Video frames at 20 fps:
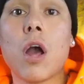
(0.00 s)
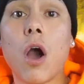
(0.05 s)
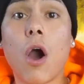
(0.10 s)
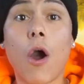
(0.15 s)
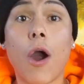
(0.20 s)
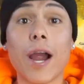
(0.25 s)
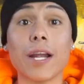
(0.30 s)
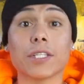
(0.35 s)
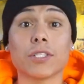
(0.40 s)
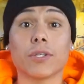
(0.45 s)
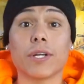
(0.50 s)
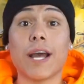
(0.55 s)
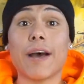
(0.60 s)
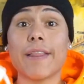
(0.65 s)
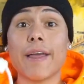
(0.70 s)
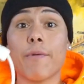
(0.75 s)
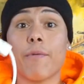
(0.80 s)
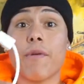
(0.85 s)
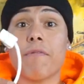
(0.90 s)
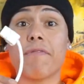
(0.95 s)
All right, so now
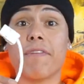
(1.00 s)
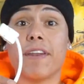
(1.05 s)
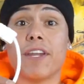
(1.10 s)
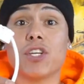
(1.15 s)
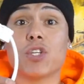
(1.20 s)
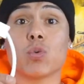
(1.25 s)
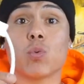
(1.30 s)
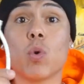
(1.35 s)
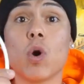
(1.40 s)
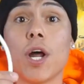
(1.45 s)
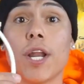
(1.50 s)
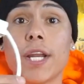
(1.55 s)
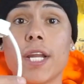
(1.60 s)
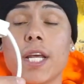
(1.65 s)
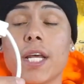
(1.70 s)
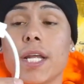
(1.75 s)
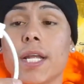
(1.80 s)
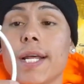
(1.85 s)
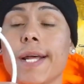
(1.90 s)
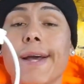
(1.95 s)
that we finished one
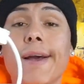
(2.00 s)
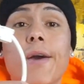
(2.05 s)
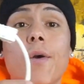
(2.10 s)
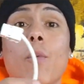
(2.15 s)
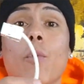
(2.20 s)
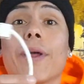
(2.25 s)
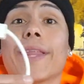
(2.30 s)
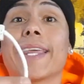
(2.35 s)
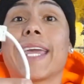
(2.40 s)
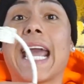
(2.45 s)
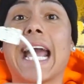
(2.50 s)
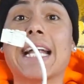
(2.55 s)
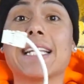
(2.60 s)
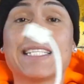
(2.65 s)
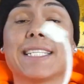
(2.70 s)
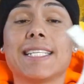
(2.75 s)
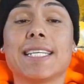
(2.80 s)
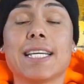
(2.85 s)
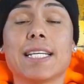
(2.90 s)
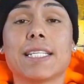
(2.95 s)
with Cat
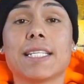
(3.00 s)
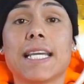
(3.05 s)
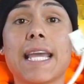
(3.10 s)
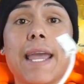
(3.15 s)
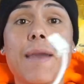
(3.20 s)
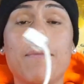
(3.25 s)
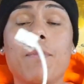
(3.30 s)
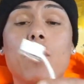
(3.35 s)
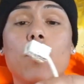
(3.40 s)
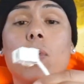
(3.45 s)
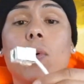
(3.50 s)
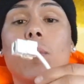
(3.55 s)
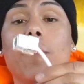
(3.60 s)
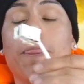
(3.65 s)
6 cable